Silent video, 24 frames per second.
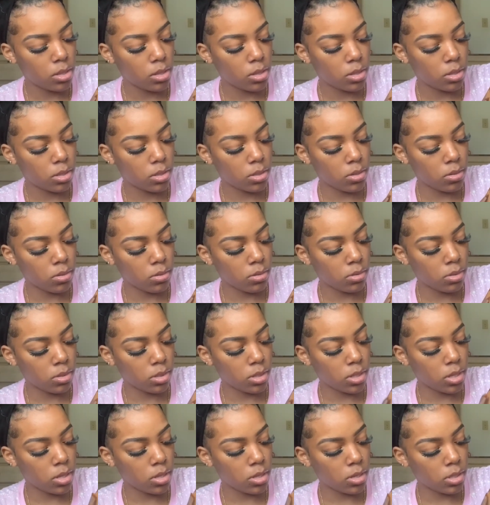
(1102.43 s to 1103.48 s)
So
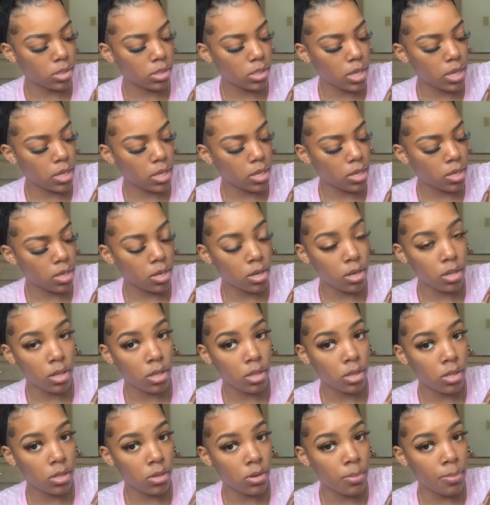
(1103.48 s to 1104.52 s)
still taking a
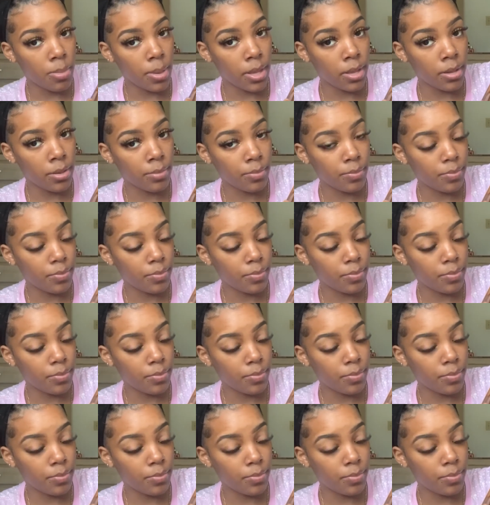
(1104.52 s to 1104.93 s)
little bit.